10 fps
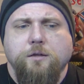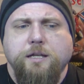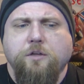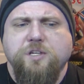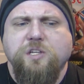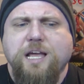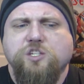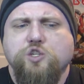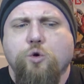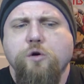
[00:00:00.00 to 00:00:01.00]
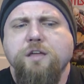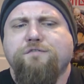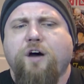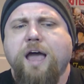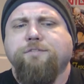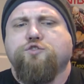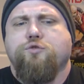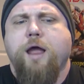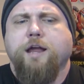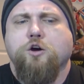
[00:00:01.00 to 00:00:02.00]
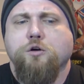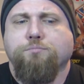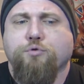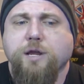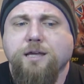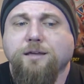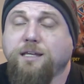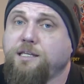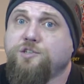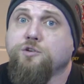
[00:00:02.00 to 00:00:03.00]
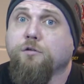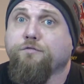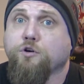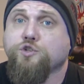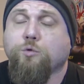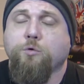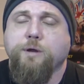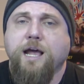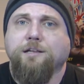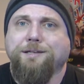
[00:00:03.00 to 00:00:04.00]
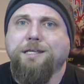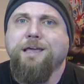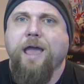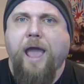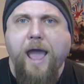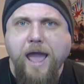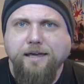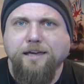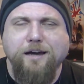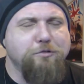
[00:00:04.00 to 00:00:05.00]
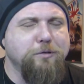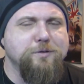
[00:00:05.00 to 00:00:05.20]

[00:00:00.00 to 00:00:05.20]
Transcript: Now, this next story Vive Tracker bringing easier virtual reality hacking. I thought